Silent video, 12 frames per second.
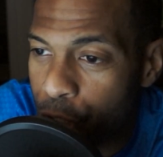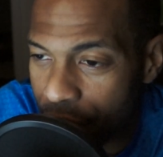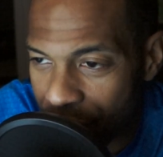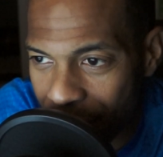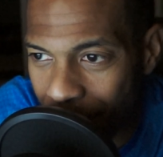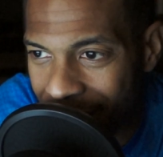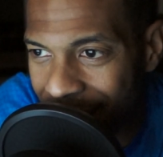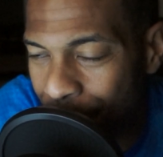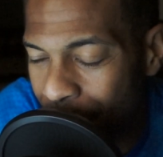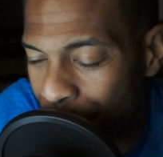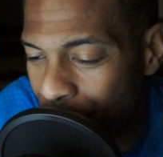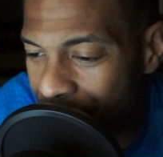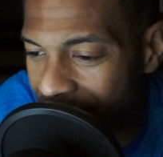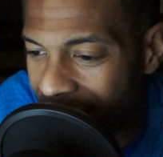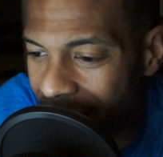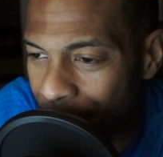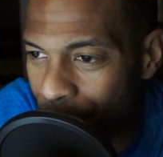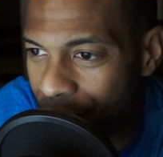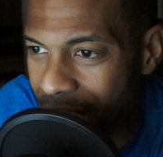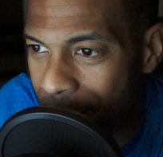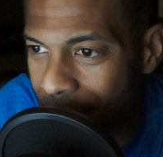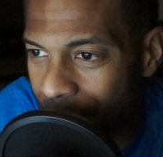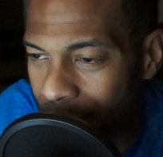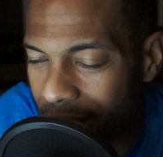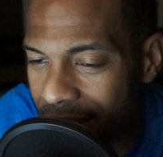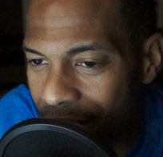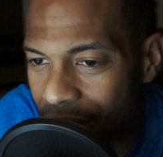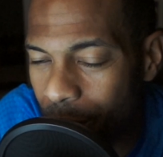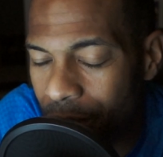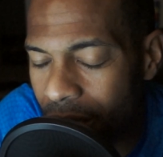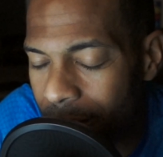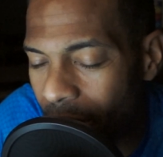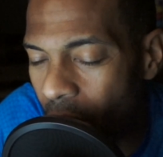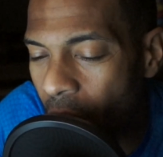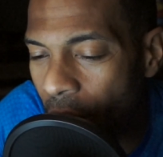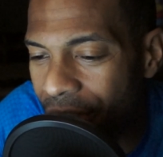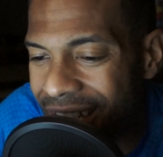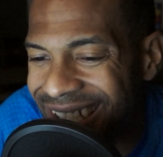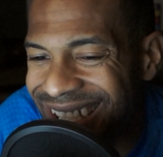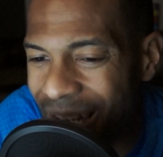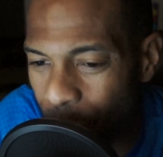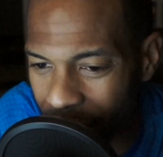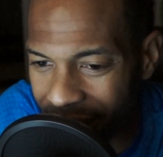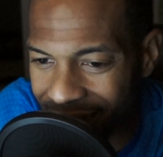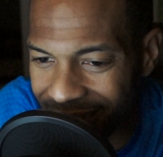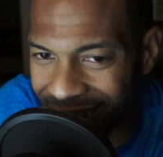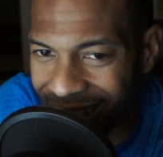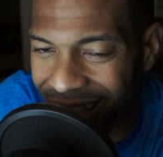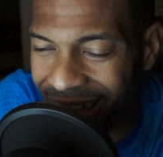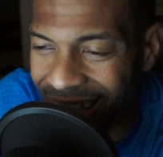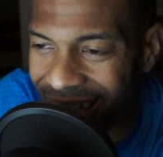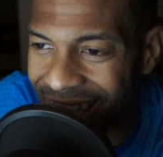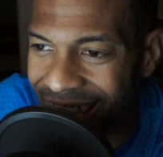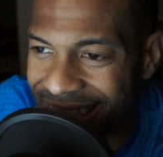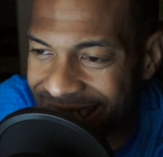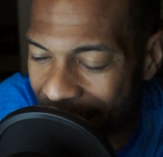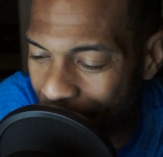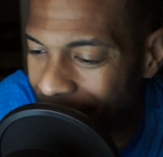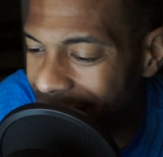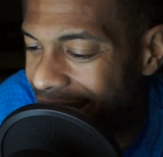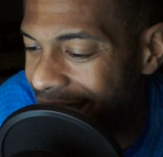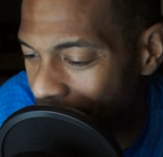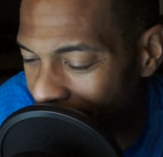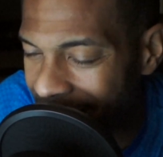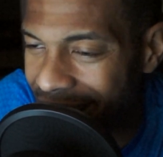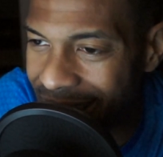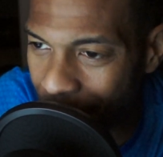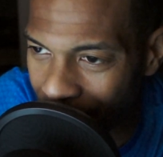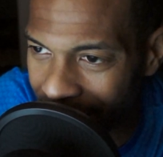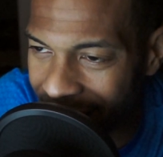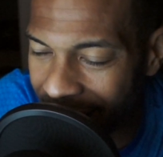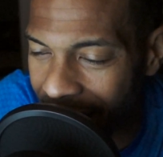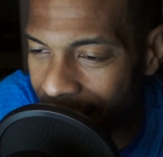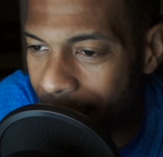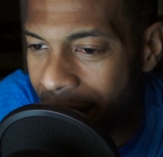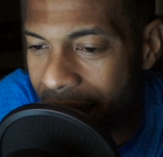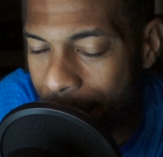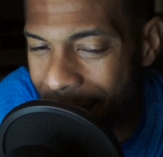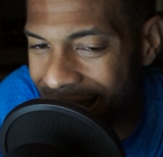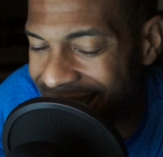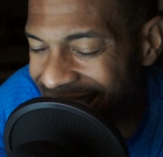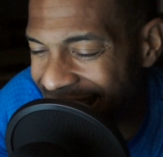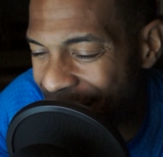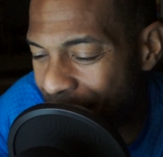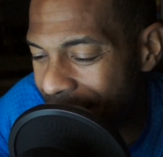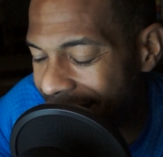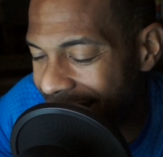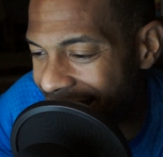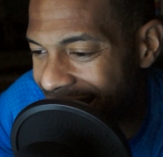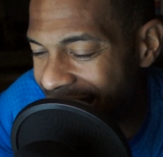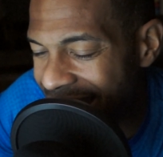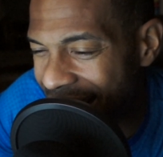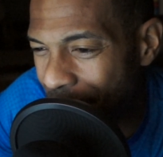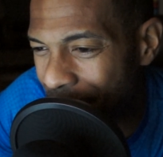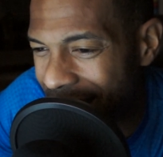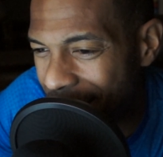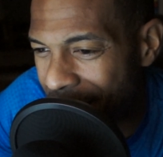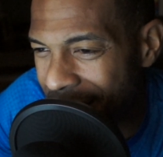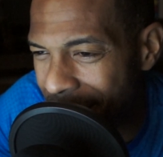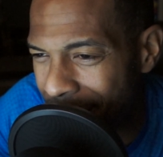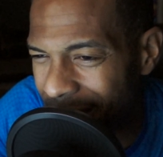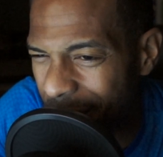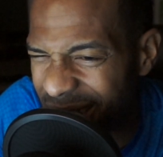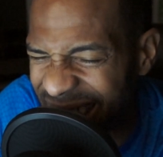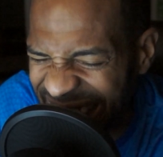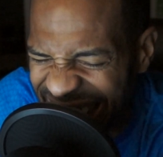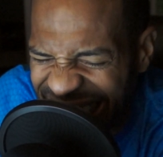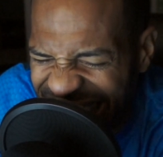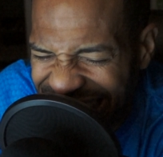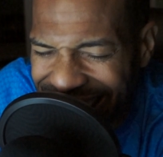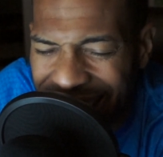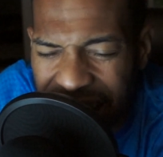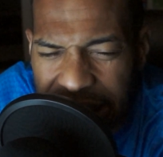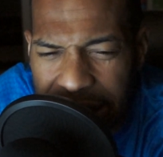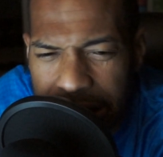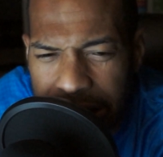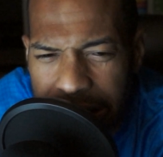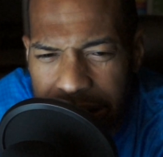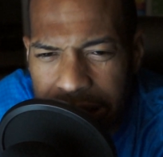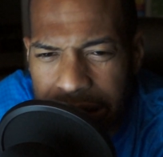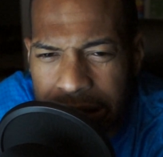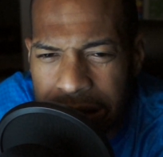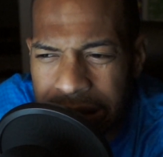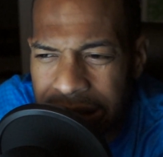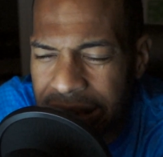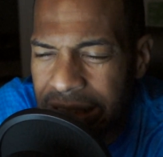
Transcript: just tuning in for the first time, first episode you listen to, we're talking about all things networking. Networking. And back in the day, I used to think that networking was something that was like icky, like, oh.